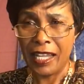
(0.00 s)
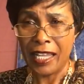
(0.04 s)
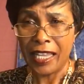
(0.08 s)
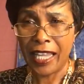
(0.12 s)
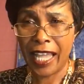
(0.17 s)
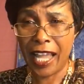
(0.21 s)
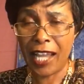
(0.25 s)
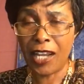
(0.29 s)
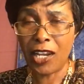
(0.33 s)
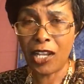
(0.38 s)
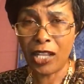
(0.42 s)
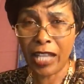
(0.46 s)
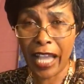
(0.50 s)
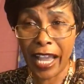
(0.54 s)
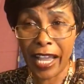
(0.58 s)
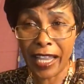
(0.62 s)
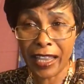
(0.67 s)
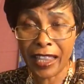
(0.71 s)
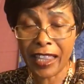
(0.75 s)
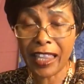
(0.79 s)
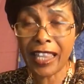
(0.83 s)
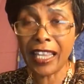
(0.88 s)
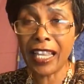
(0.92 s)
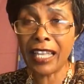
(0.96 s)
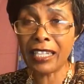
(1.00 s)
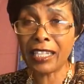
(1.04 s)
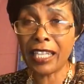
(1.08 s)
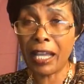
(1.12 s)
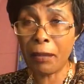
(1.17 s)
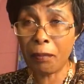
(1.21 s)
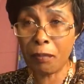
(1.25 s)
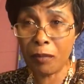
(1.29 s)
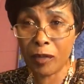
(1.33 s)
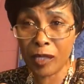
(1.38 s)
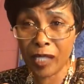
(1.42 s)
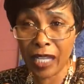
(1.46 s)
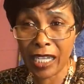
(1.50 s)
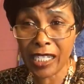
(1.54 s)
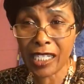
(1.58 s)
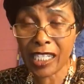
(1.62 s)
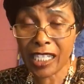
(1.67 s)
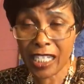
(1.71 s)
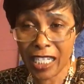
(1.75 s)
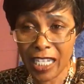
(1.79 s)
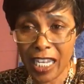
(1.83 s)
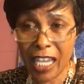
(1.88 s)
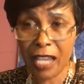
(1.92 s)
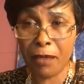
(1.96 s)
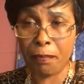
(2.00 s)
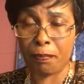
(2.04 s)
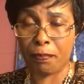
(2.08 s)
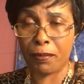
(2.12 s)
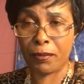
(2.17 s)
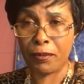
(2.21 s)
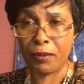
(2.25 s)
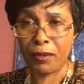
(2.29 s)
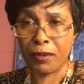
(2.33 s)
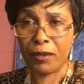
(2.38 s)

they sleep